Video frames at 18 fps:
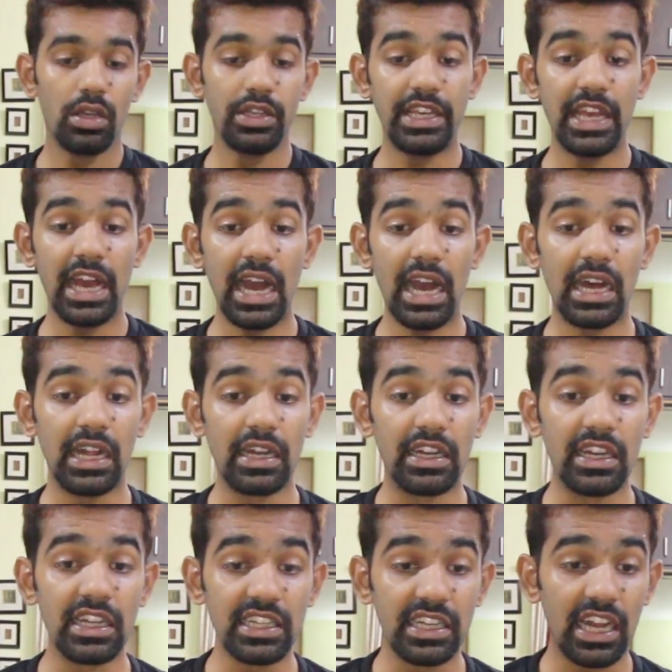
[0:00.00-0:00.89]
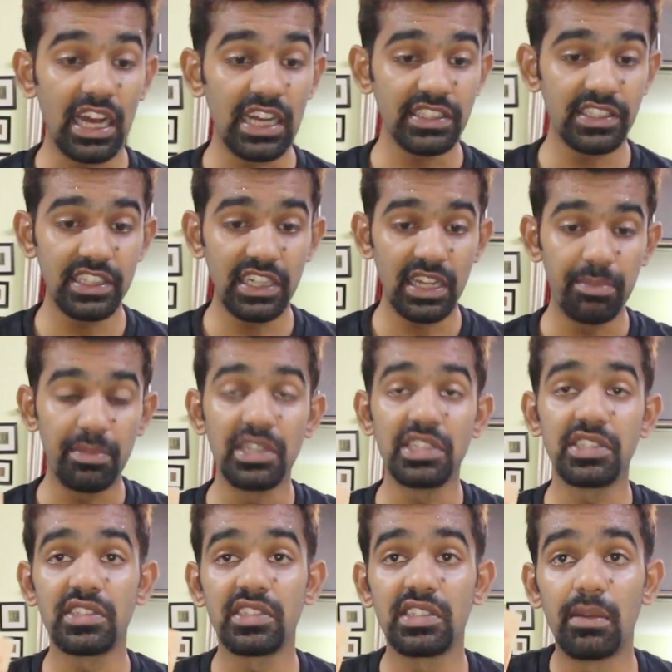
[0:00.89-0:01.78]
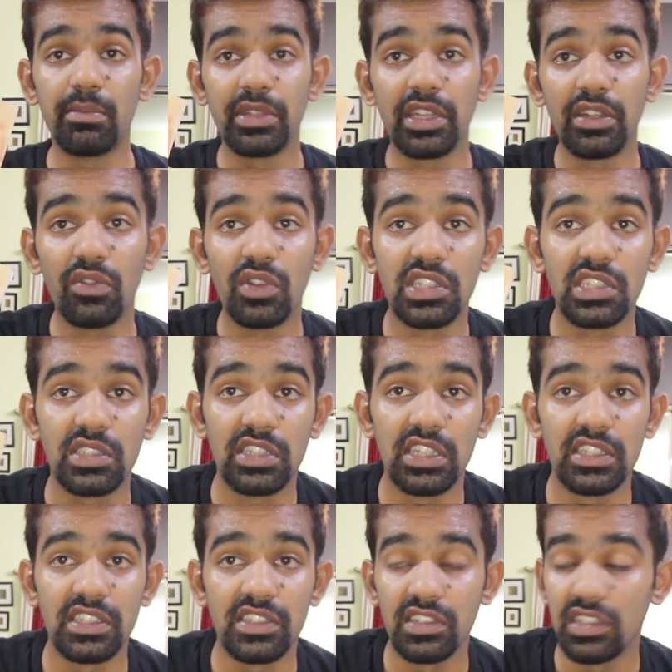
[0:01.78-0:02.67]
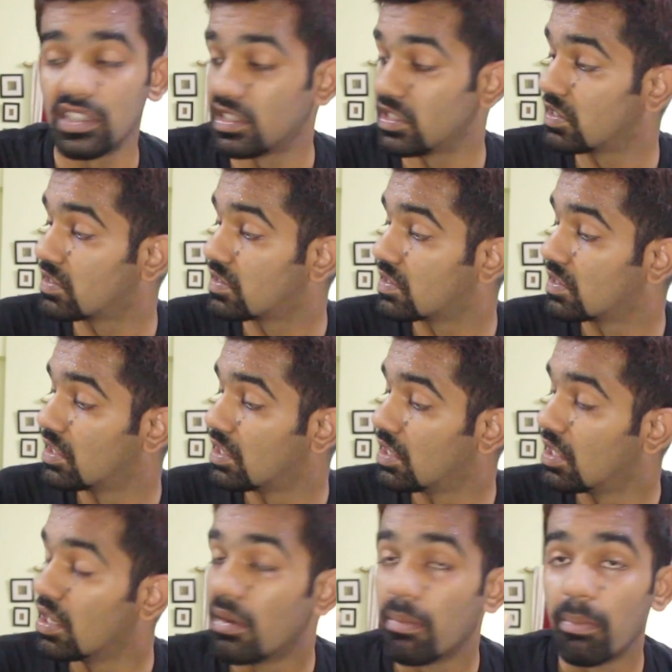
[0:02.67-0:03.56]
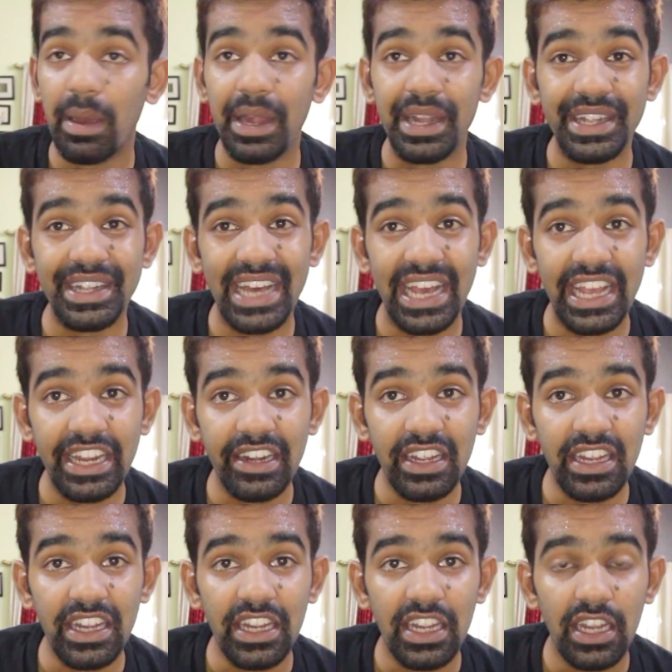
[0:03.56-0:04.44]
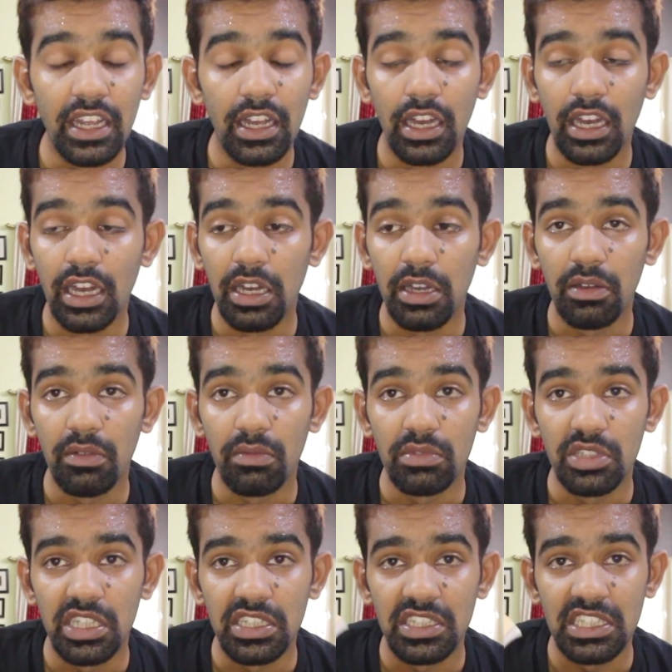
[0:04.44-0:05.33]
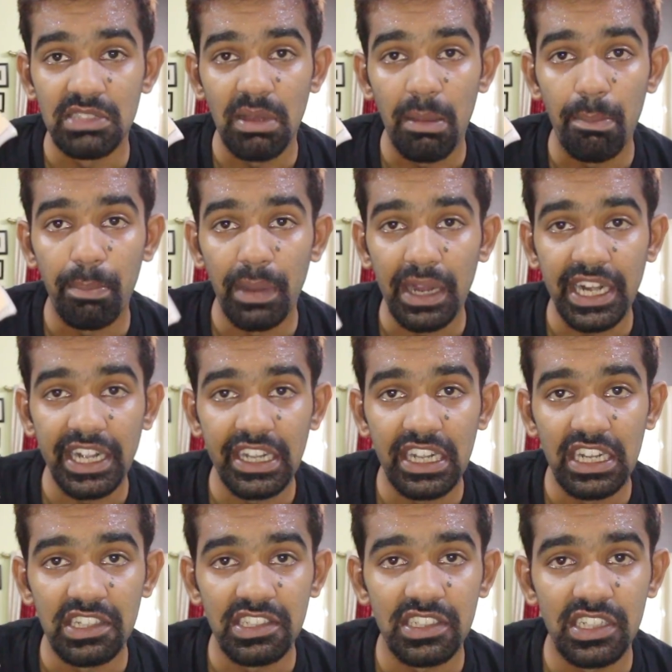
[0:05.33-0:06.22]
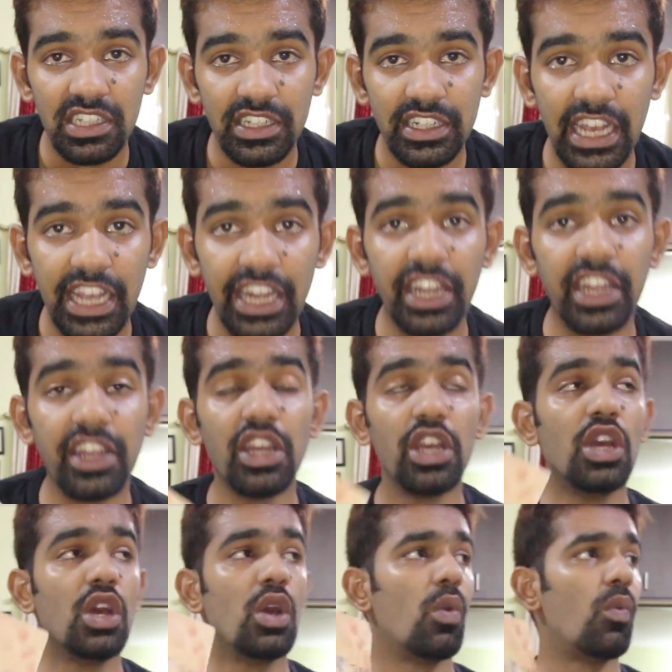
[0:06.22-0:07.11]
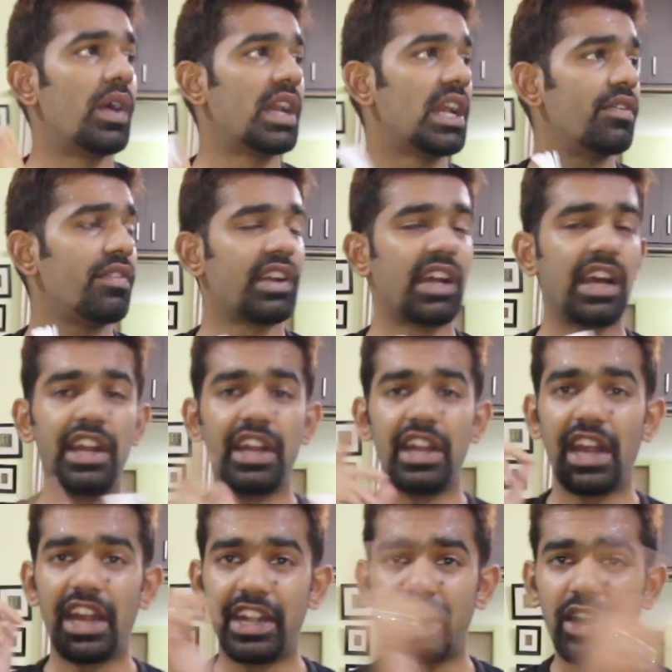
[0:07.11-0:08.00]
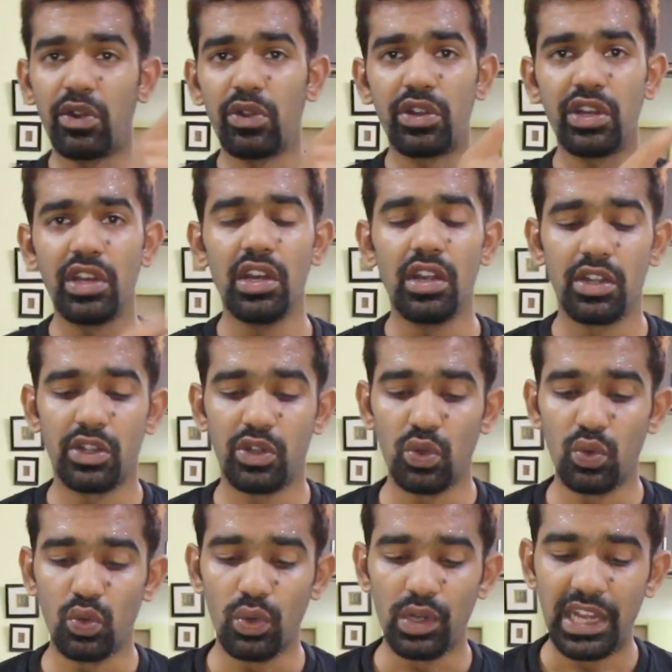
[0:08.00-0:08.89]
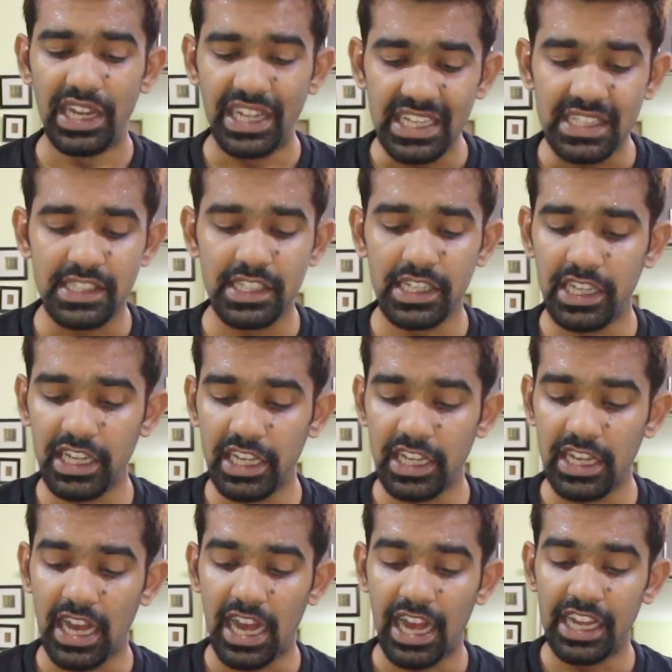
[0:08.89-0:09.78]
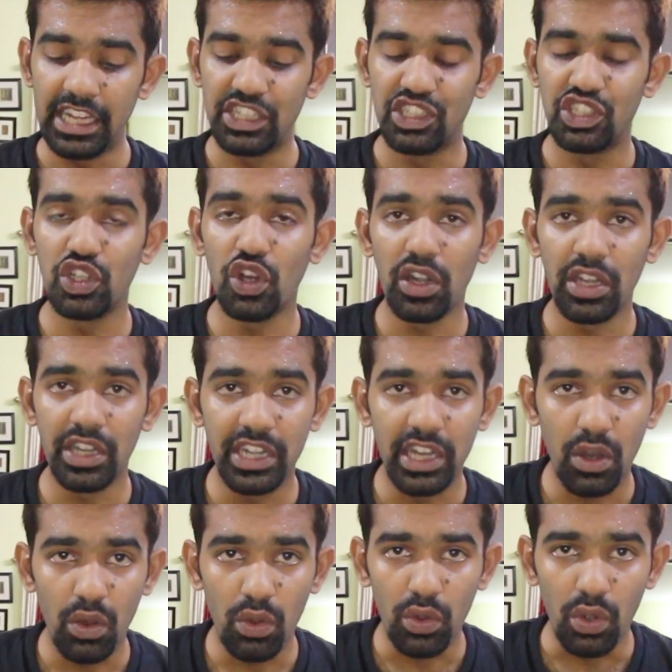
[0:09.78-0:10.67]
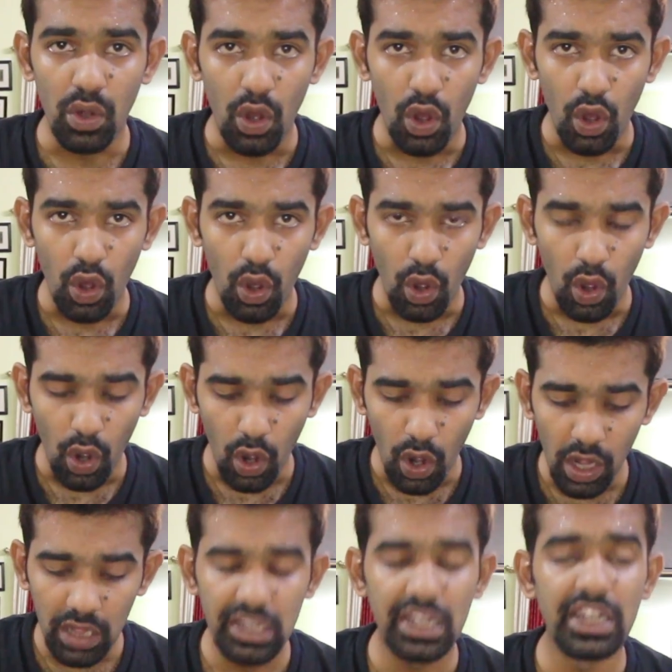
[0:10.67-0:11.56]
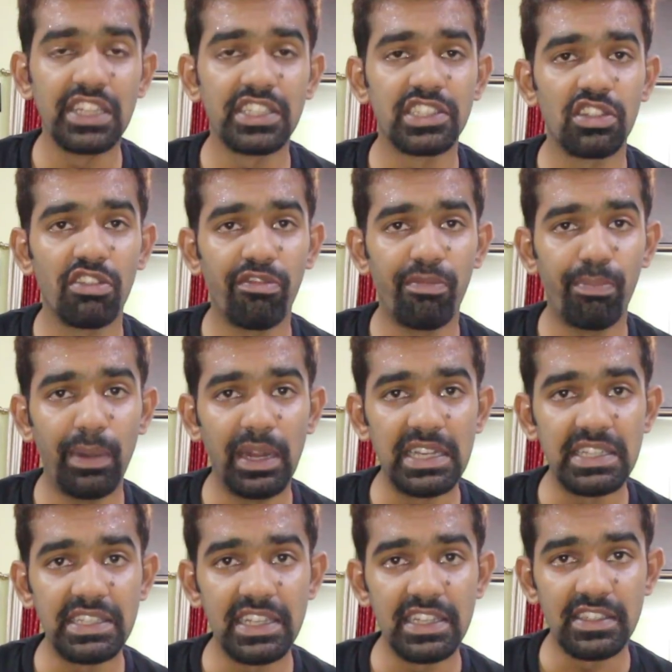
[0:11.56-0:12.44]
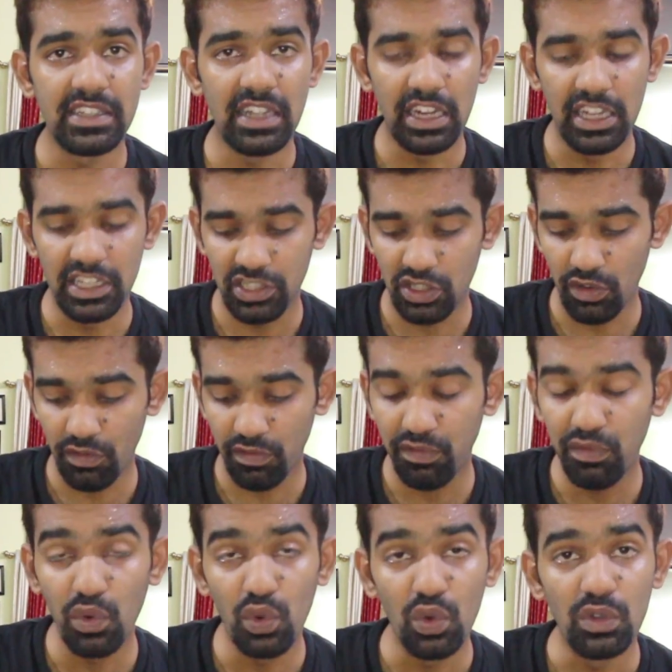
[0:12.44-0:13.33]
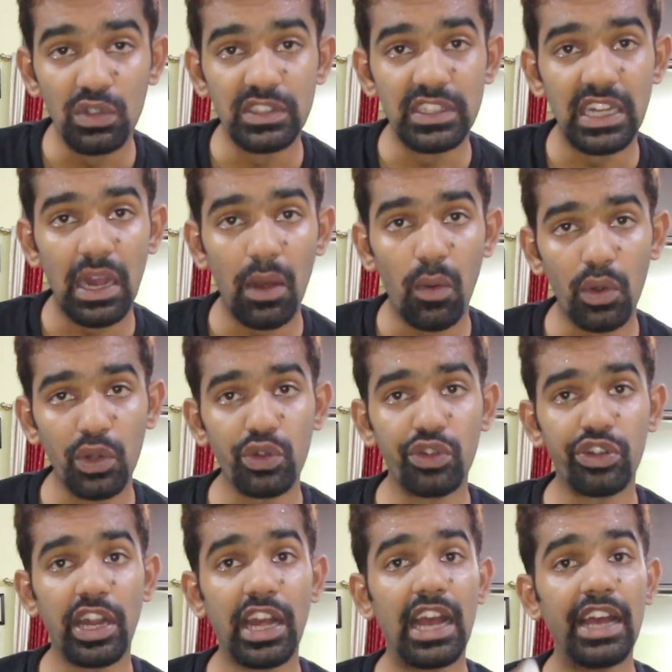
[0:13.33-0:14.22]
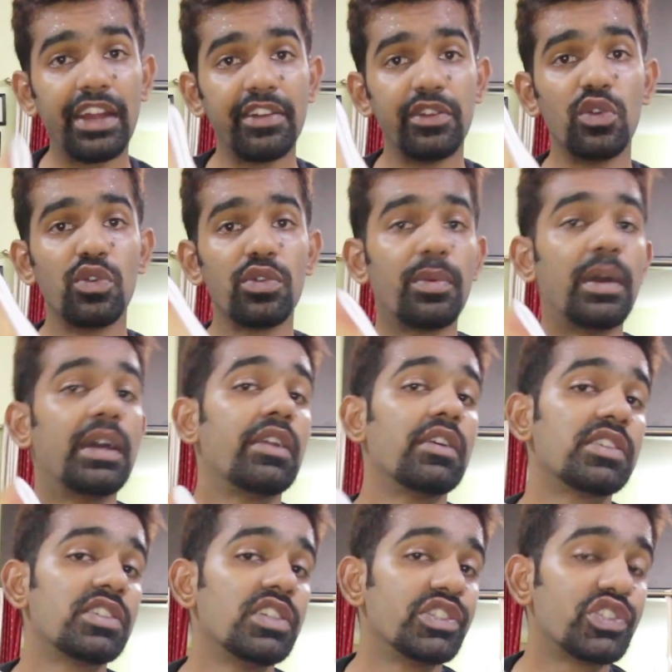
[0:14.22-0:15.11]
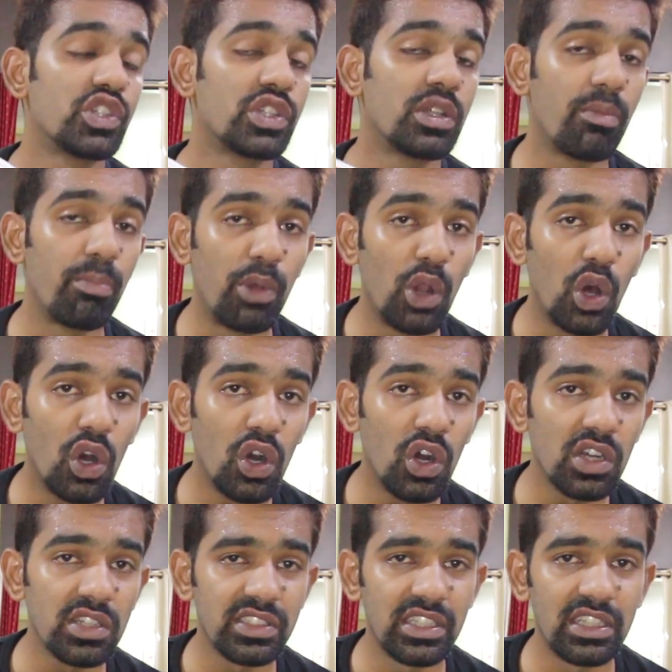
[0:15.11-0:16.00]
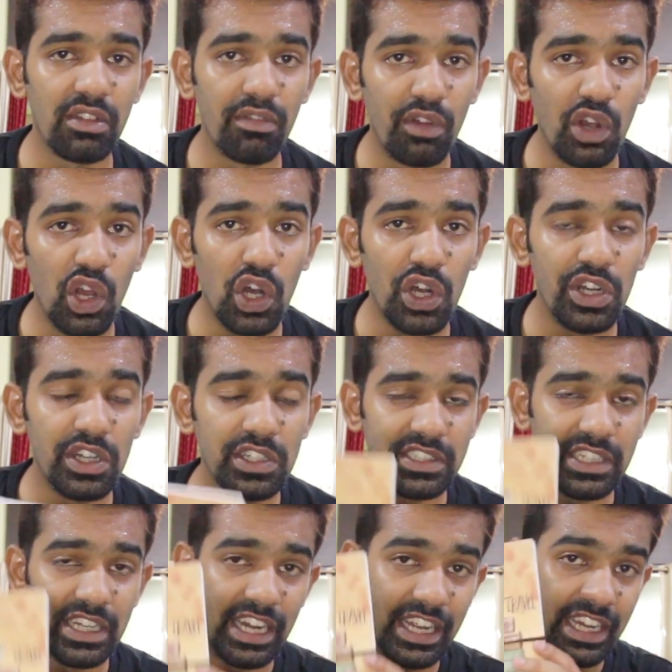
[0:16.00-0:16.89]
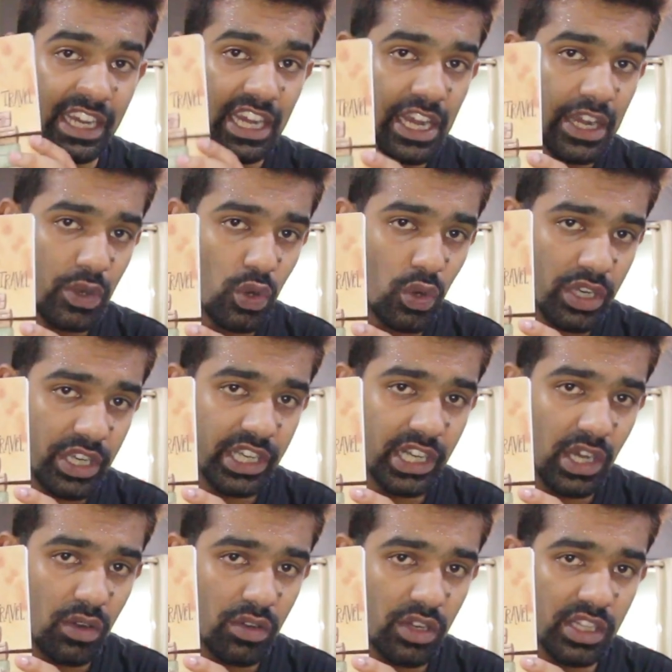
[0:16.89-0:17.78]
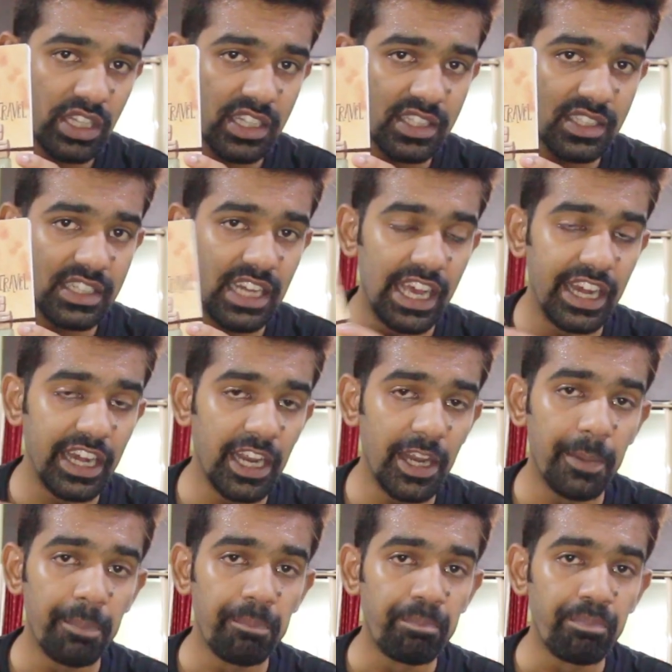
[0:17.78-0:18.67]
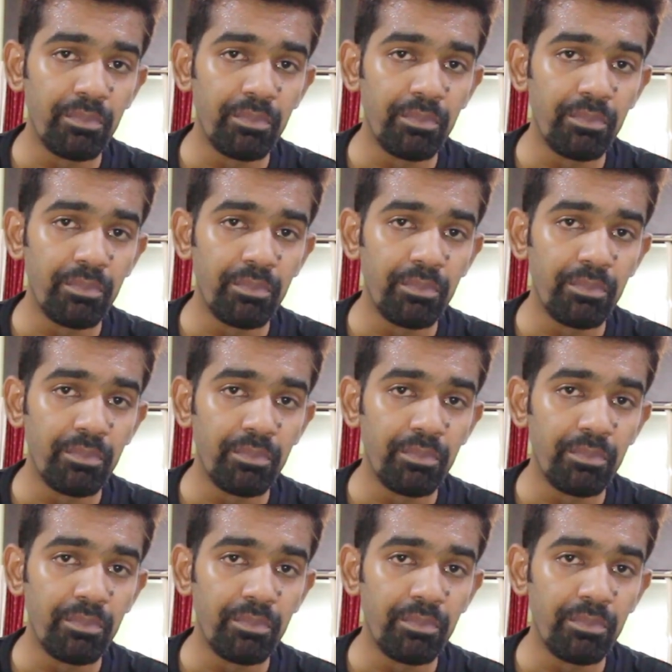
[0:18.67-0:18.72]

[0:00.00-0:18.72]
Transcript: Yeah, last thing I missed something was, this is my diary. This is my bucket list diary. Whenever I head out to any city, I jot down all the list of places, the list of foods that I want to try. I do my research on the blogs and the vlogs, and I note it down in this diary.